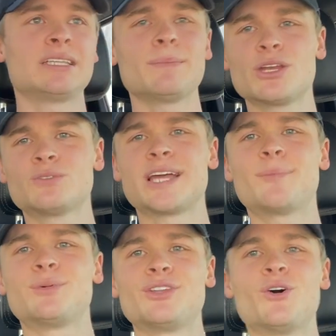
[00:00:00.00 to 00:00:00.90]
Let me know
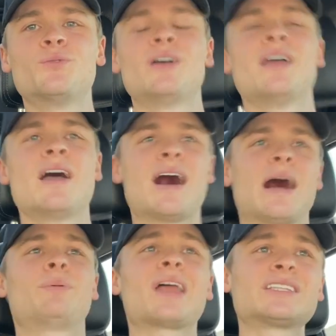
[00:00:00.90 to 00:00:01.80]
down below.
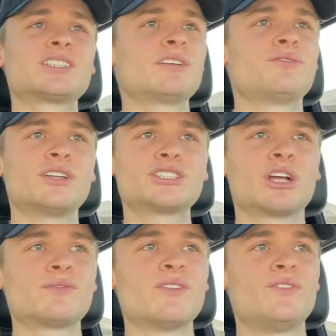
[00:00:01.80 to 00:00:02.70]
But that's gonna finish
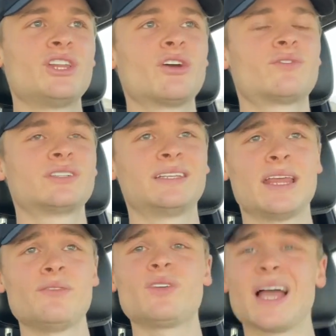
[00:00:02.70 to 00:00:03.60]
off the video for
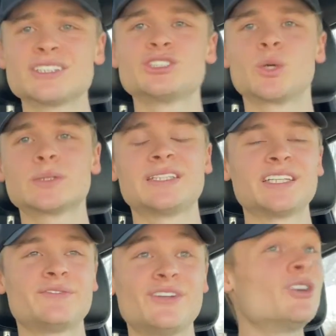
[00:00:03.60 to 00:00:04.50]
today. If you guys enjoyed
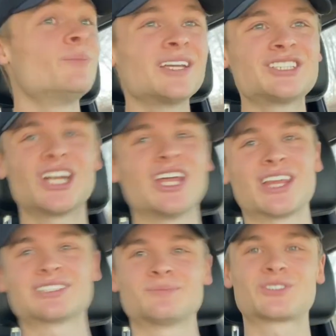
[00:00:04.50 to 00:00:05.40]
today's video, make sure to hit
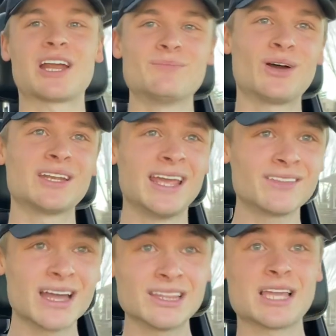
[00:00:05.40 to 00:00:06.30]
that subscribe button,
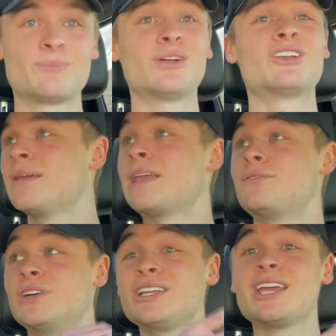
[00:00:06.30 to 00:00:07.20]
hit that like button.
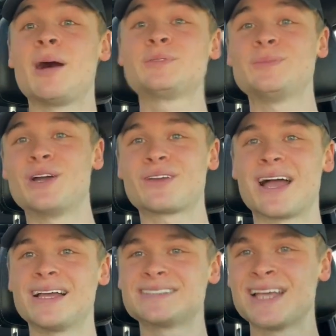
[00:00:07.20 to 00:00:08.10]
It really helps me out,
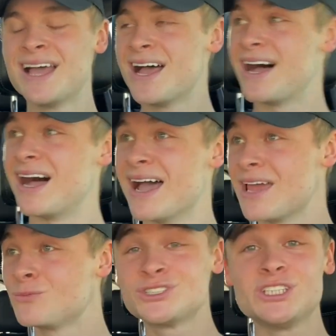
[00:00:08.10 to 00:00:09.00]
guys.
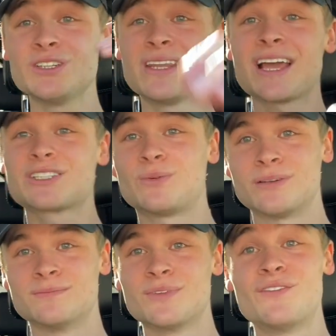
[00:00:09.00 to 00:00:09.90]
And we'll see you in the next
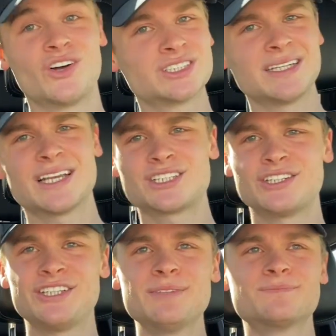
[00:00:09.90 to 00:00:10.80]
one. Full Send
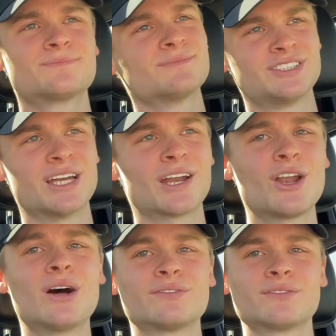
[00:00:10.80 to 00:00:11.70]
SRT, signing
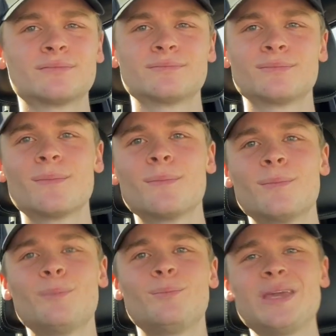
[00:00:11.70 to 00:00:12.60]
off.
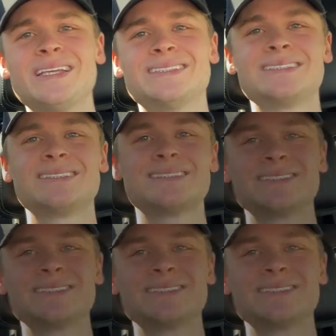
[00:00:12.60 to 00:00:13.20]
Peace.